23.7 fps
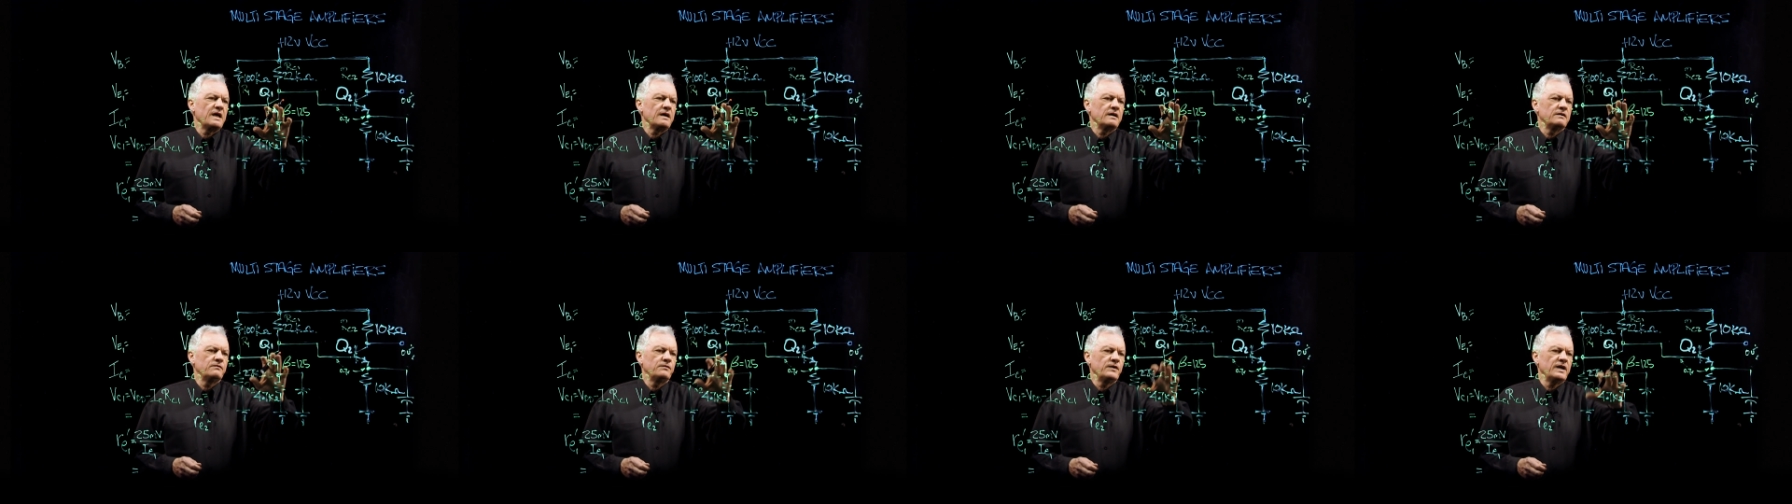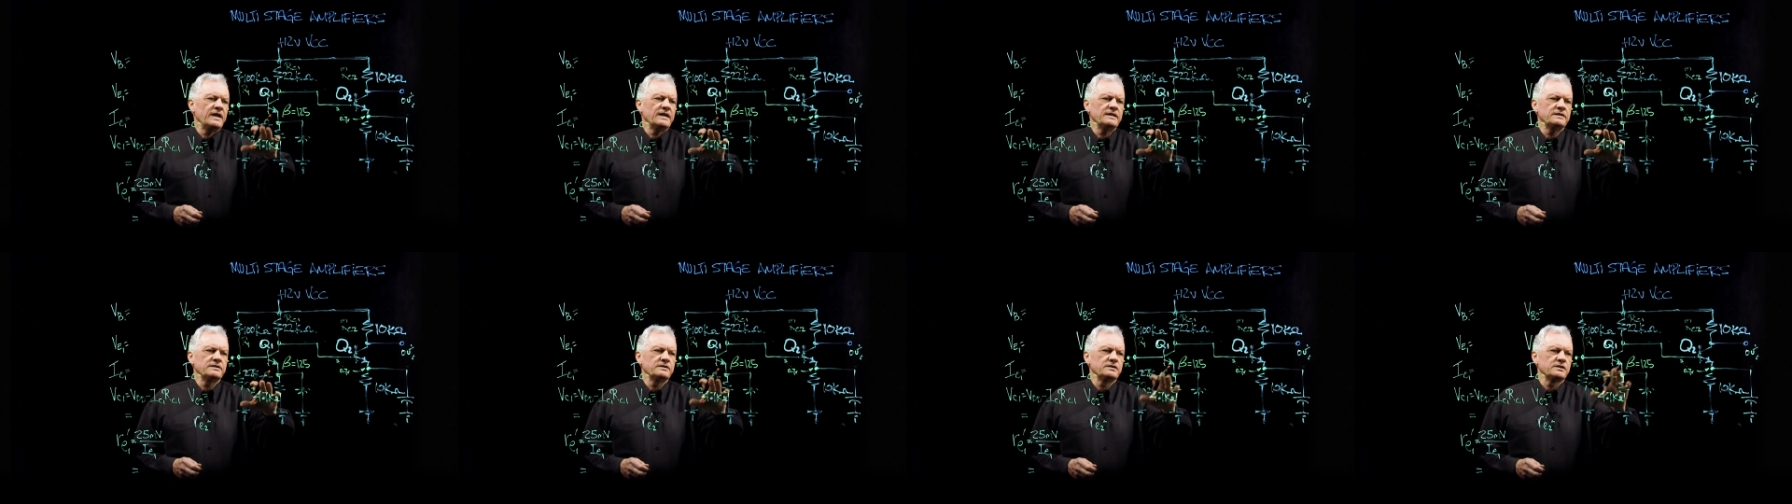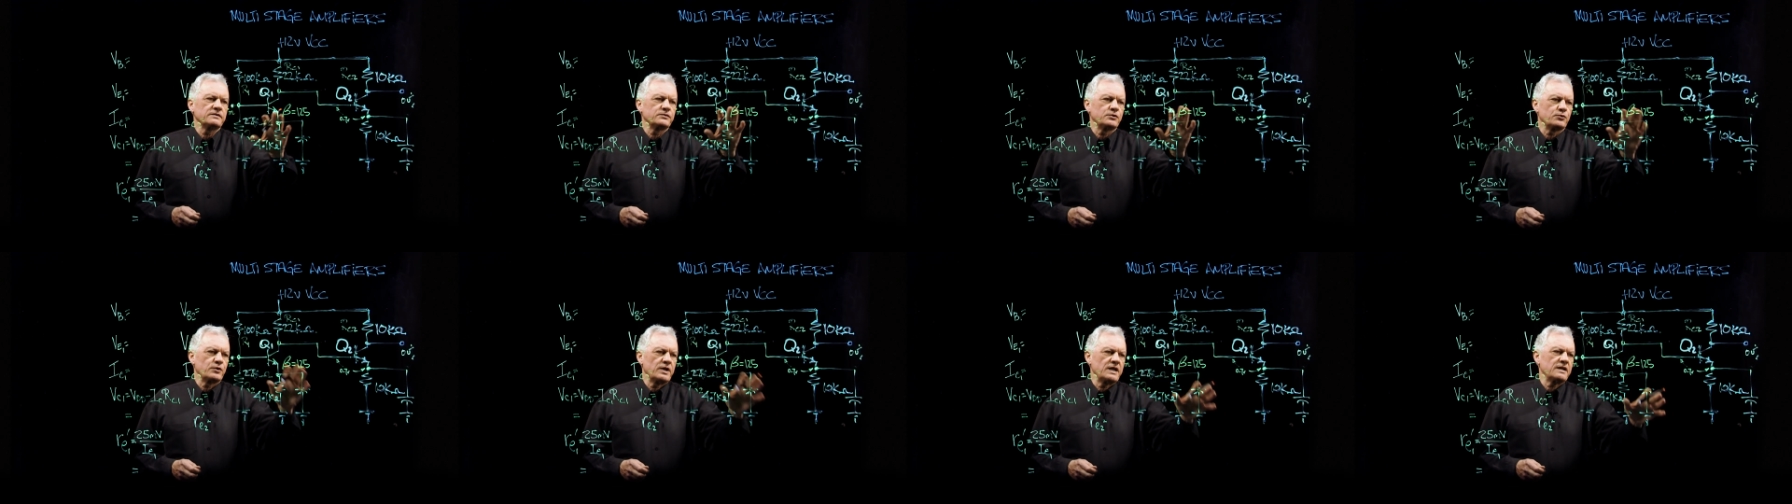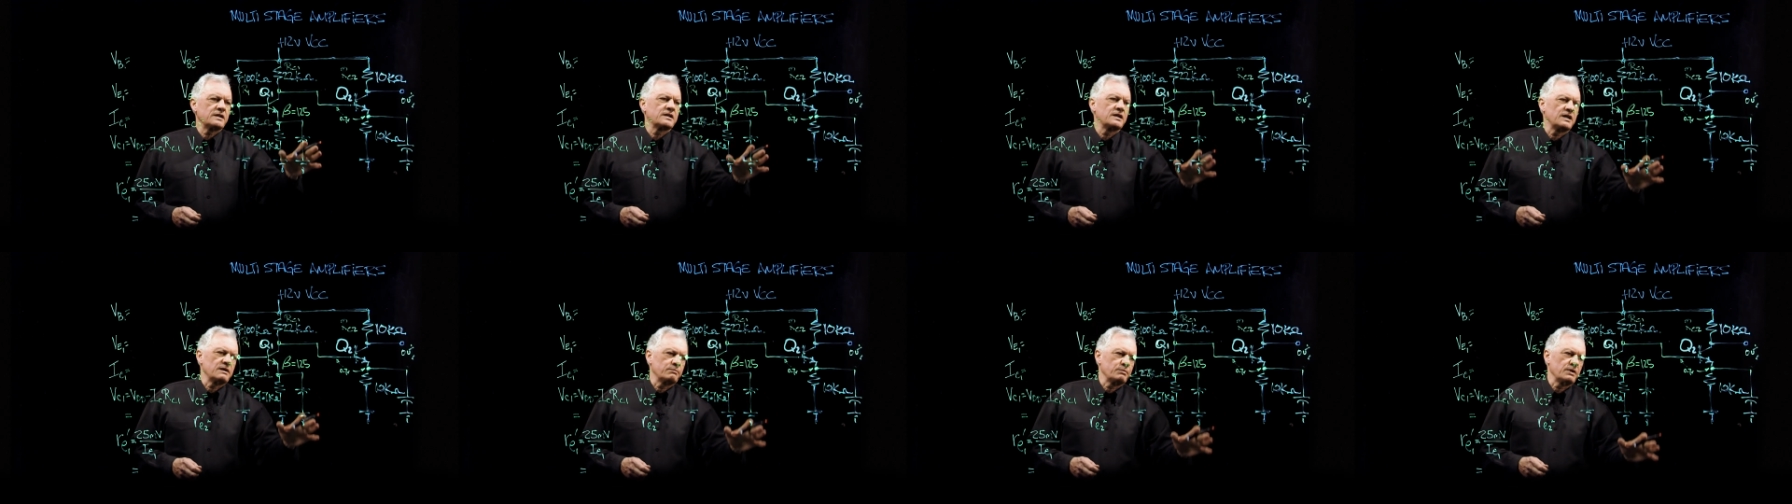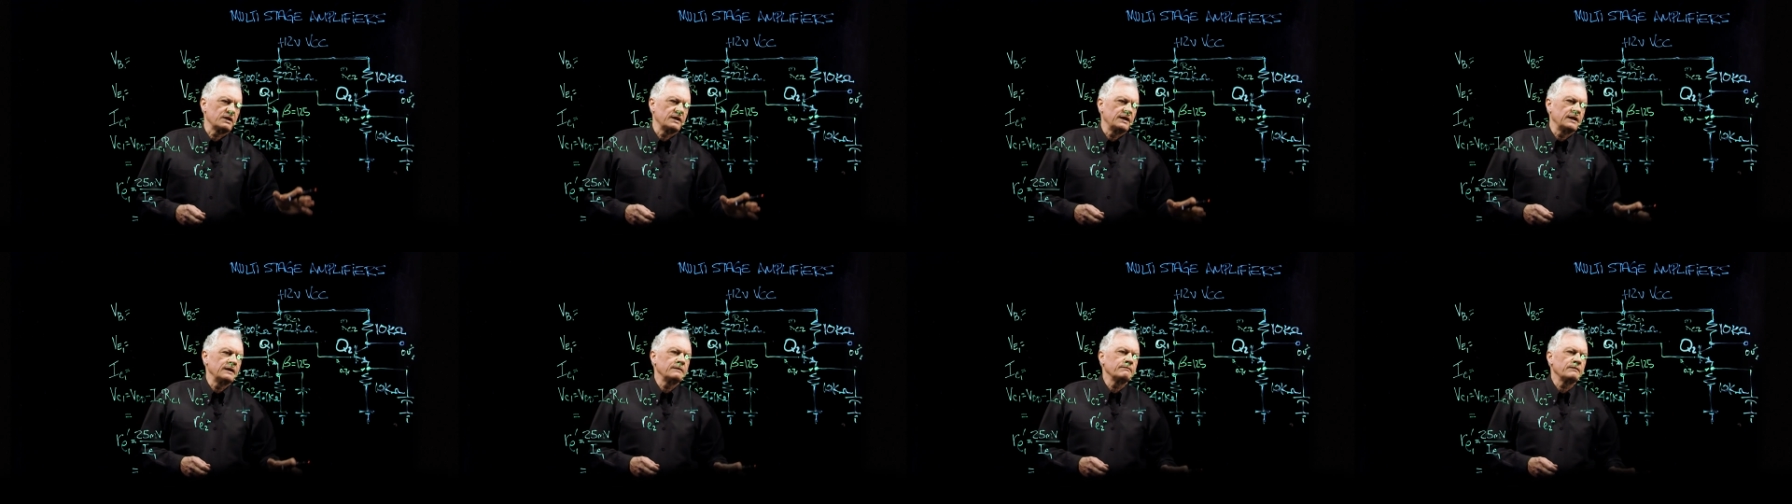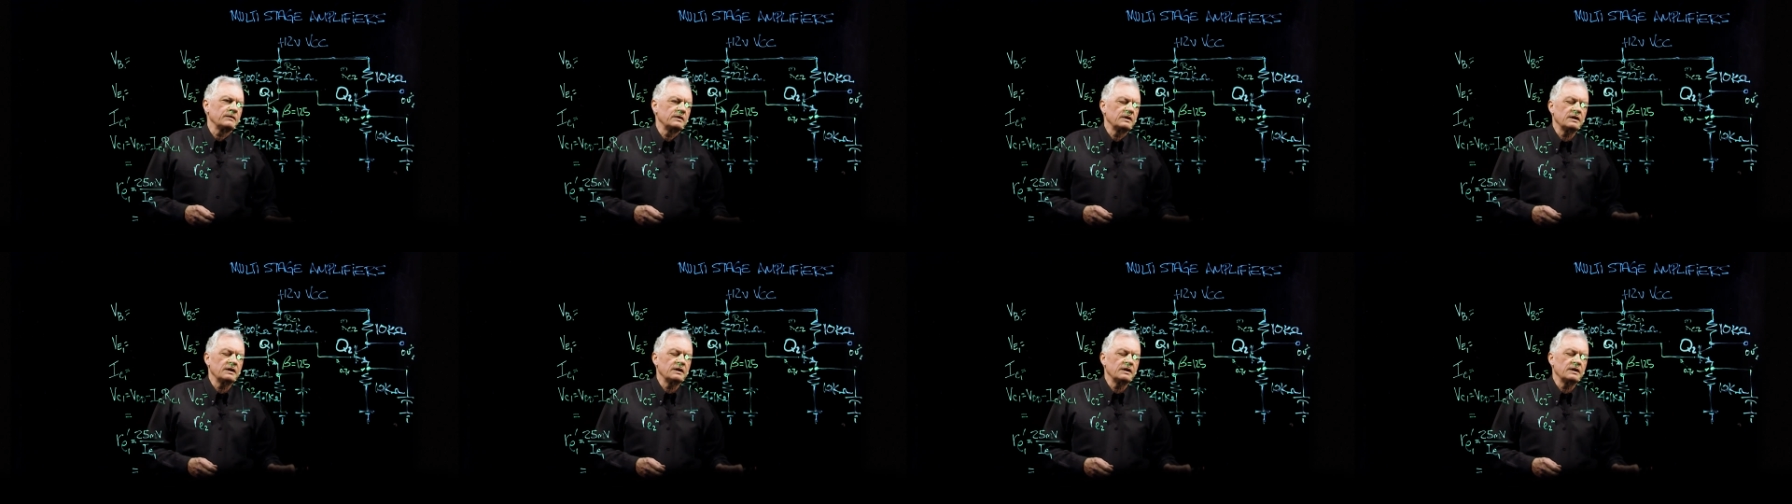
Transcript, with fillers: advantage of direct coupling,